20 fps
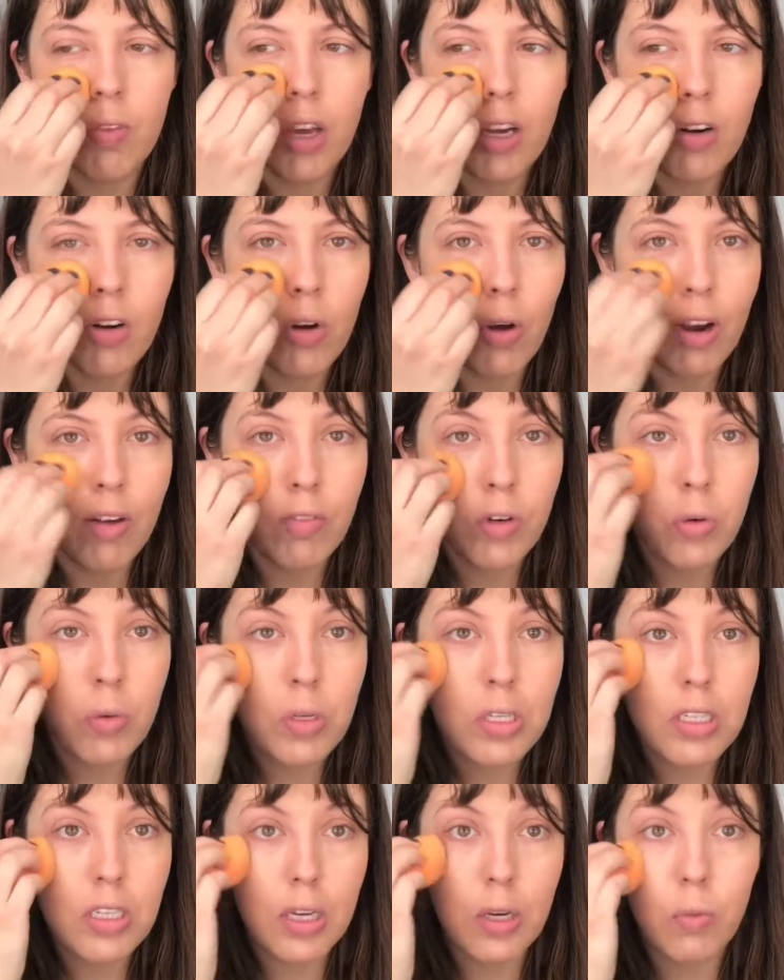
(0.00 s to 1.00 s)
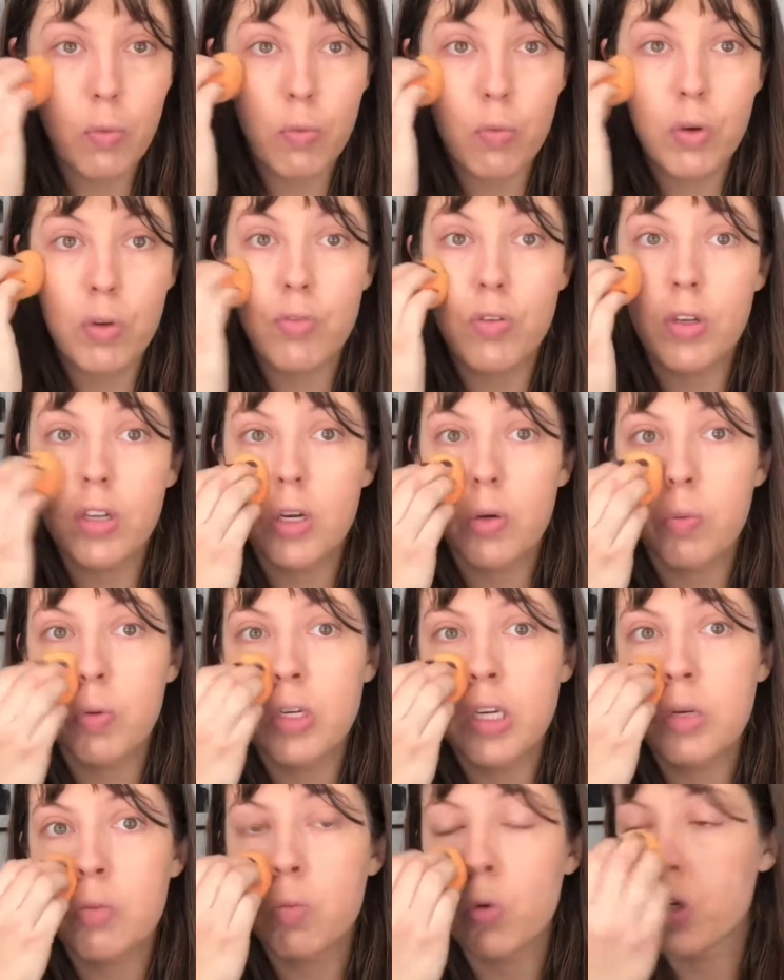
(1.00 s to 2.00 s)
don't know, everyone's like, we feel like we
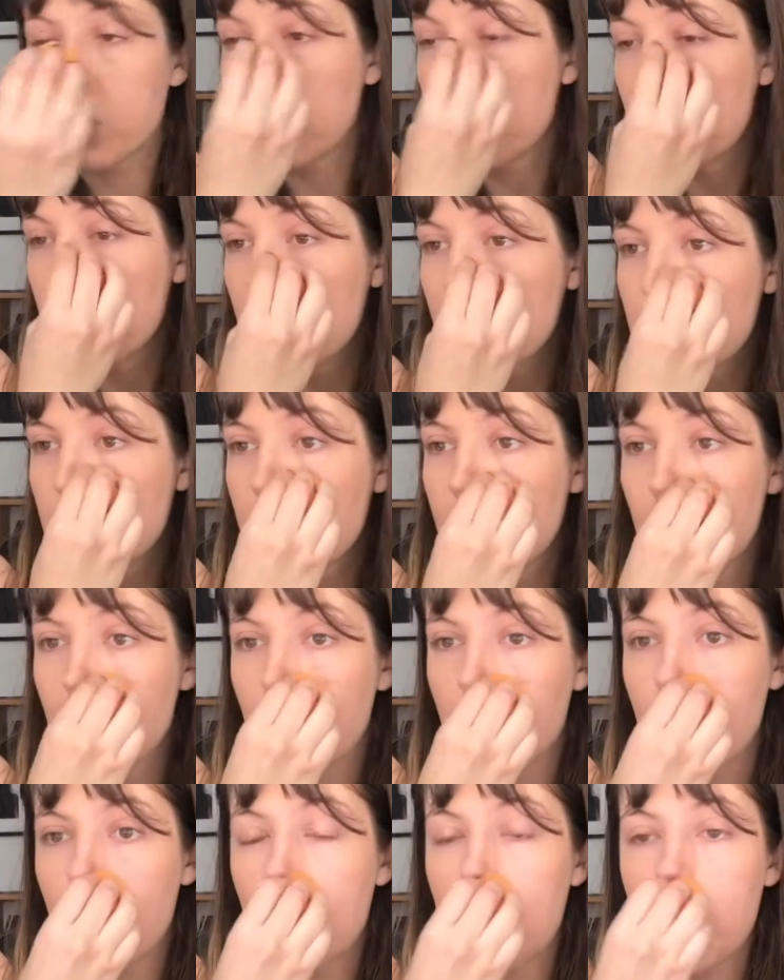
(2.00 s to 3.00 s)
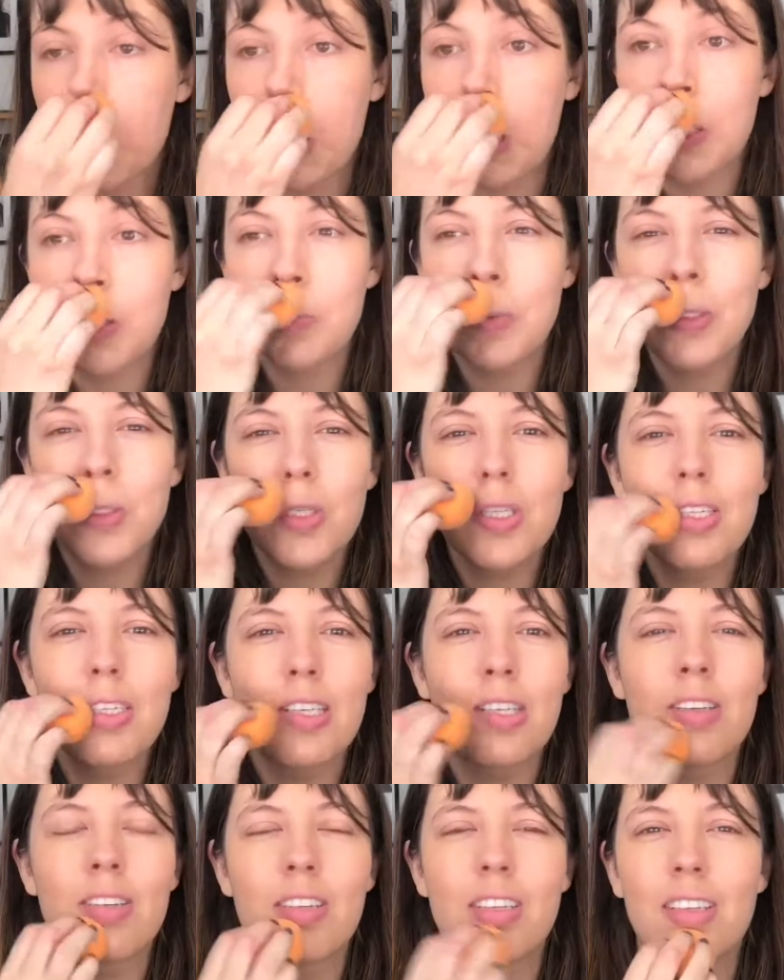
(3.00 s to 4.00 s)
need more things and that we're marketing, especially
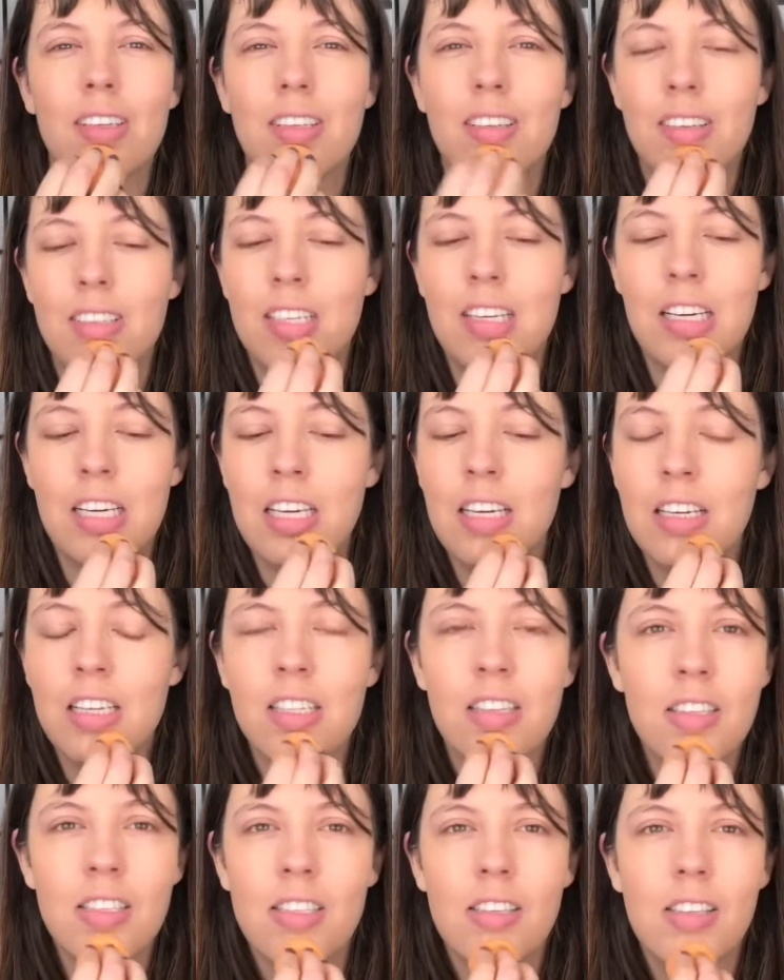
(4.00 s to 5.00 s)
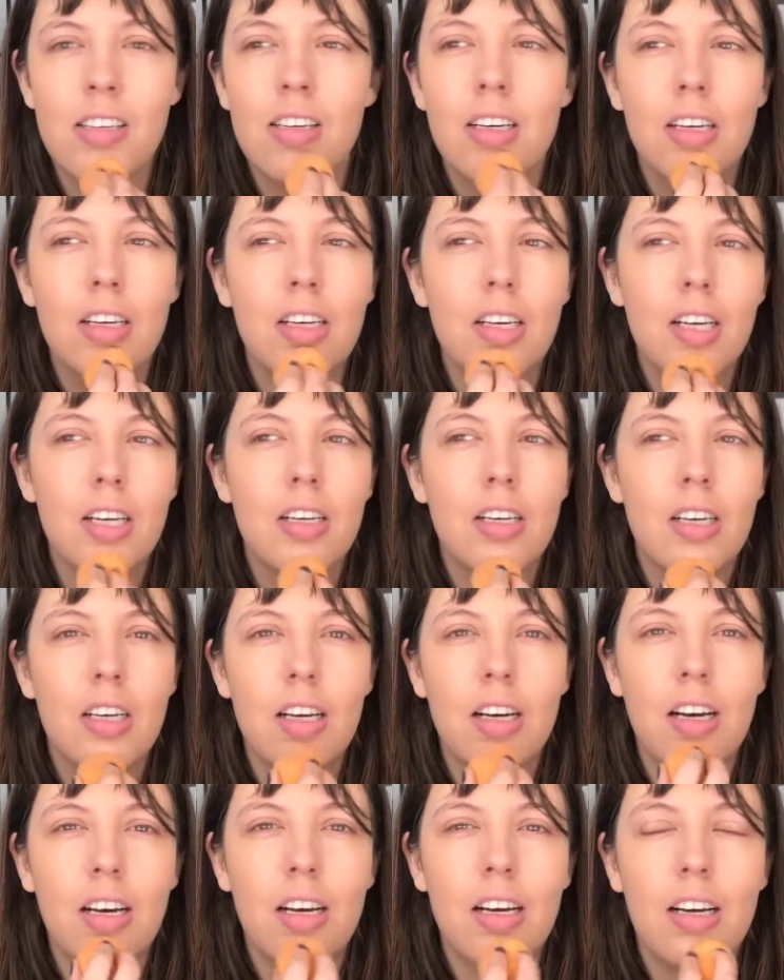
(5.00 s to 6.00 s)
to teens,
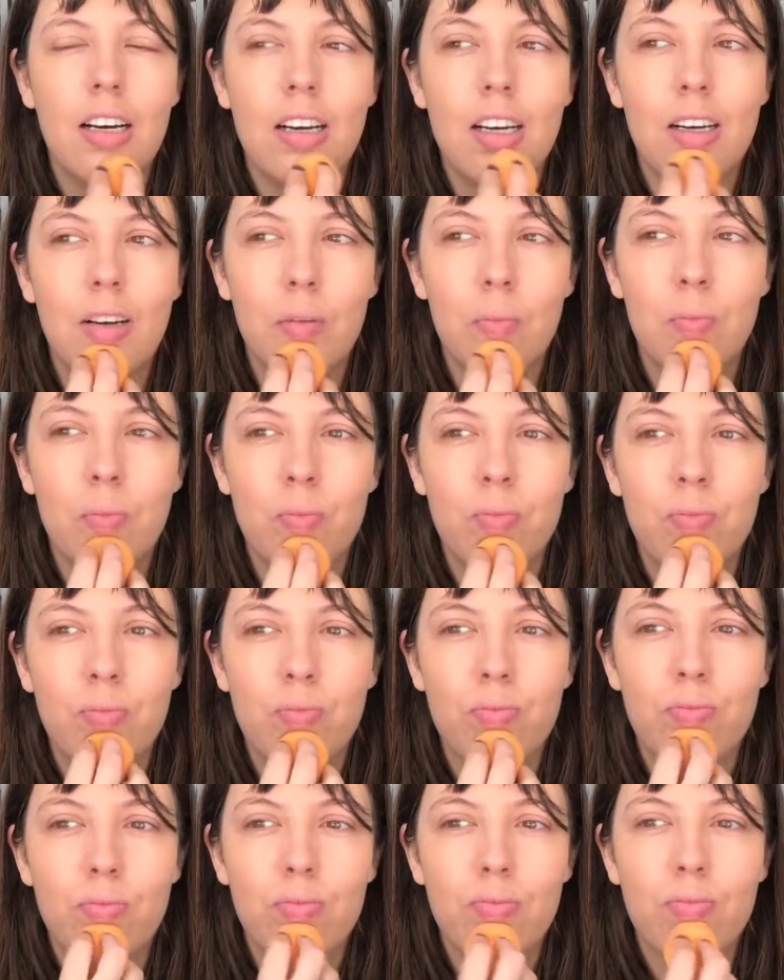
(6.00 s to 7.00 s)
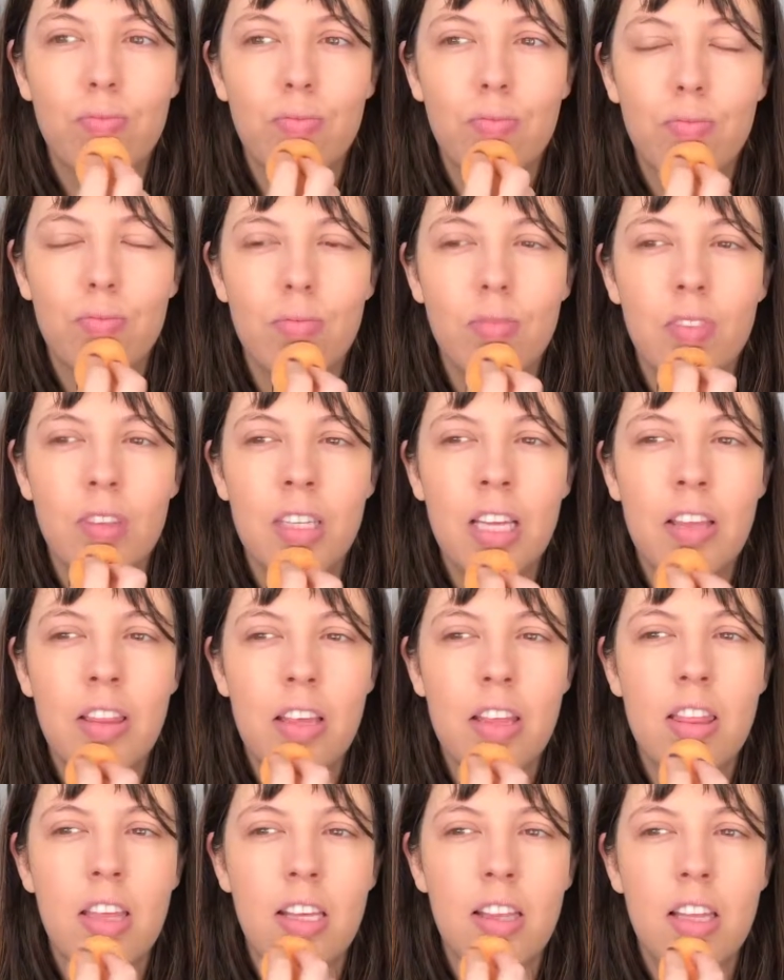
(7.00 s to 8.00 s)
that
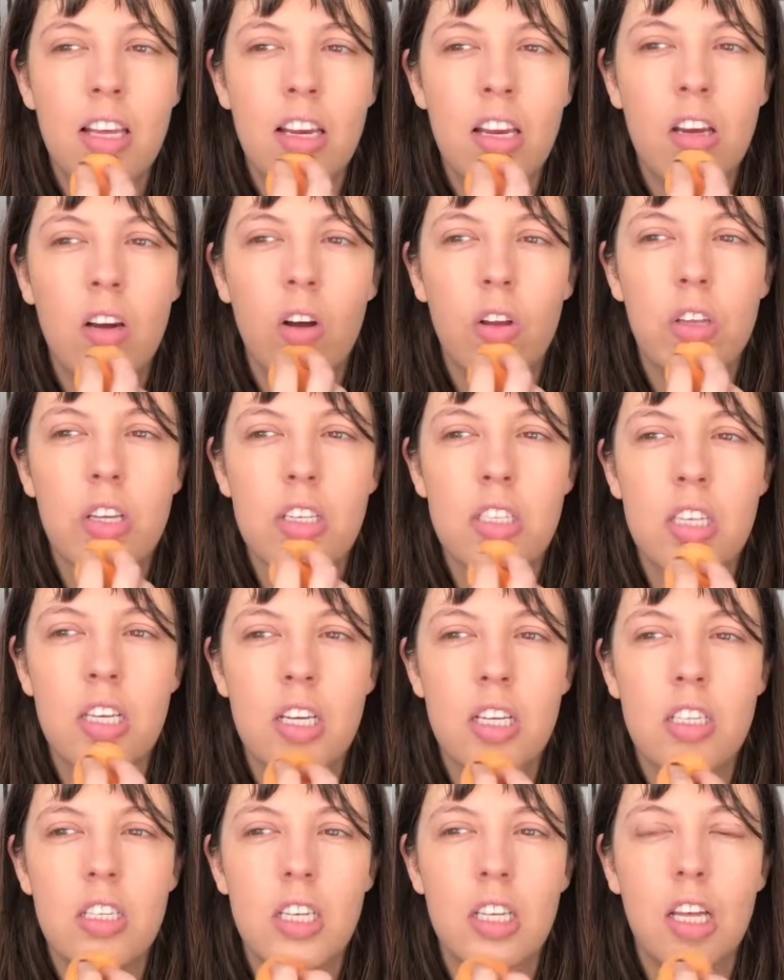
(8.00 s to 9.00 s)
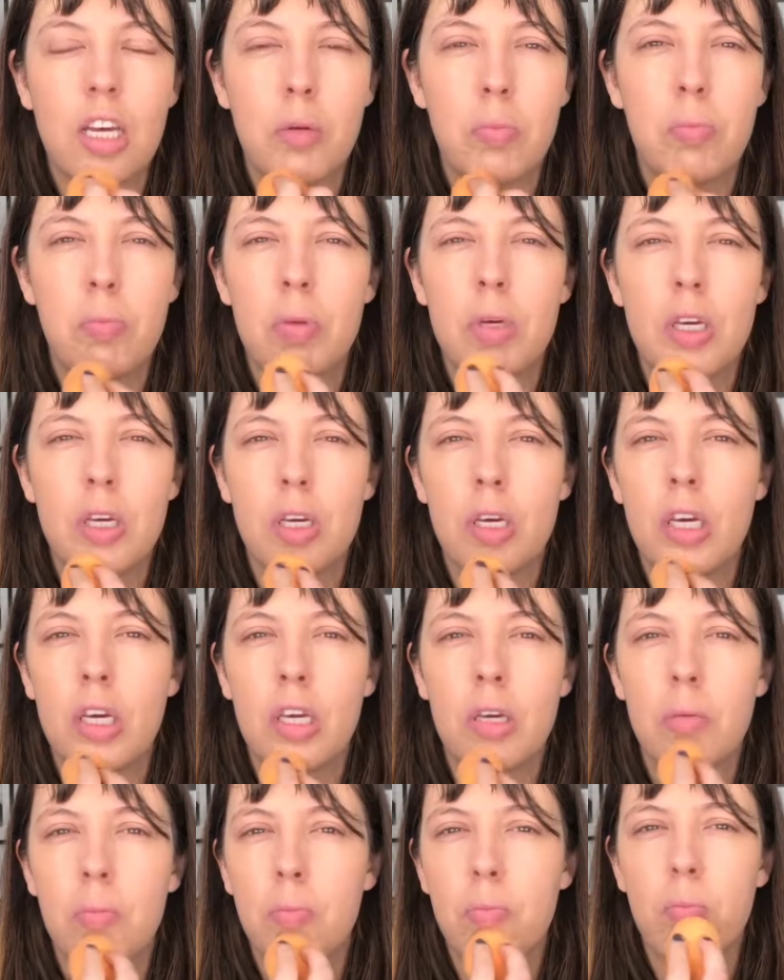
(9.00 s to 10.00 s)
they think they need all these things to like
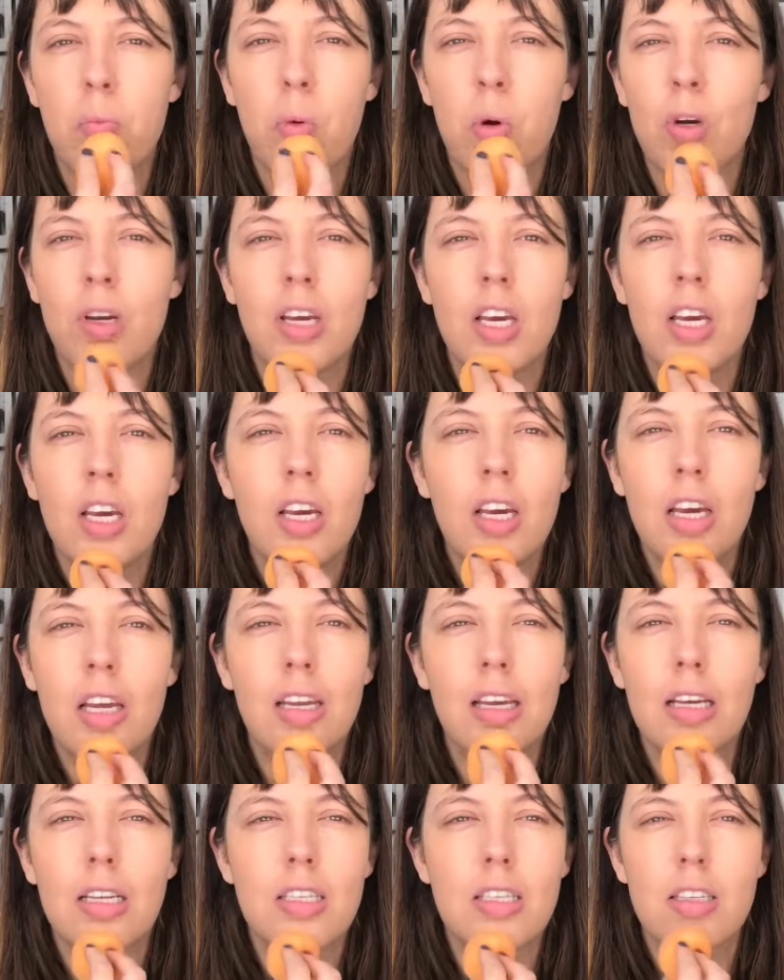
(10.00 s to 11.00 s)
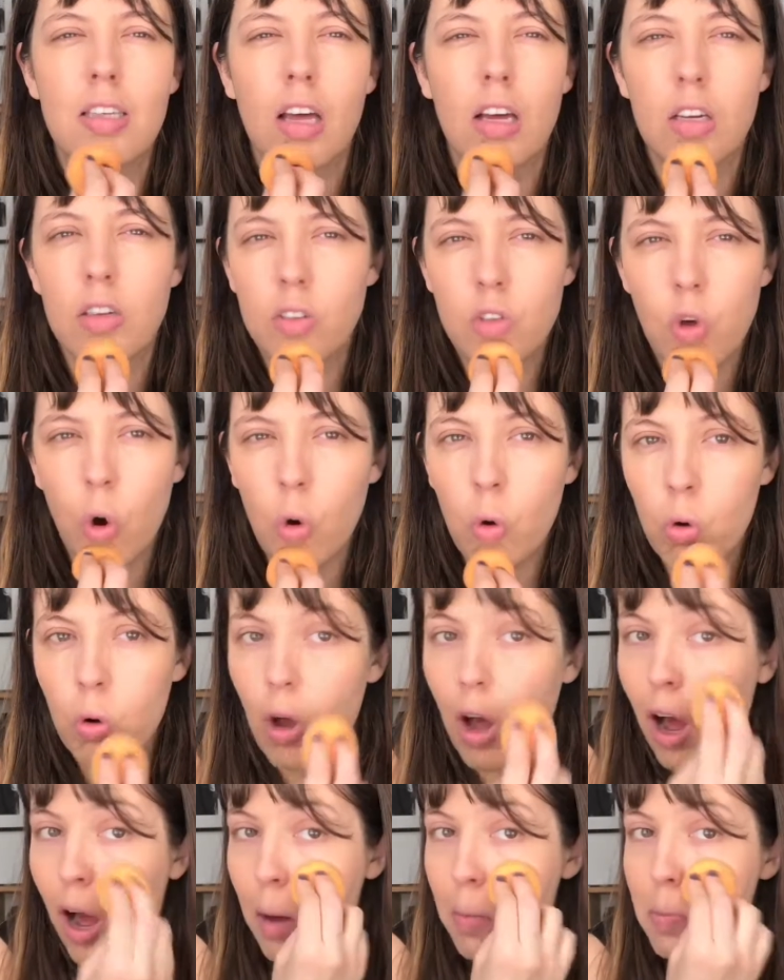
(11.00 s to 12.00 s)
be pretty, and it's the total
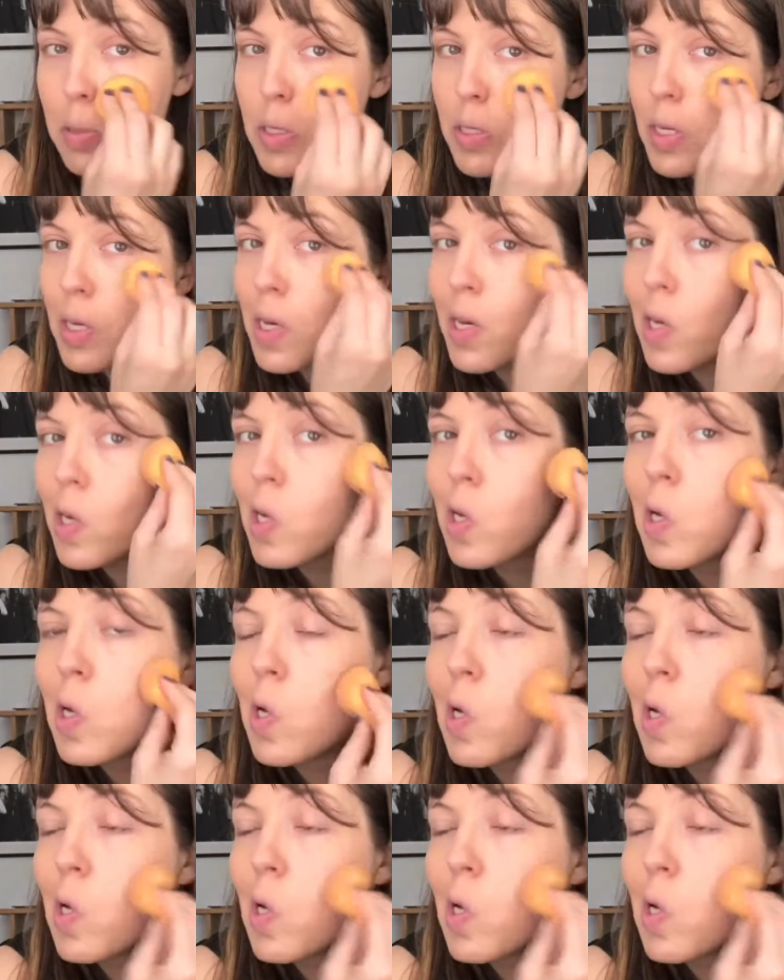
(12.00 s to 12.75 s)
opposite.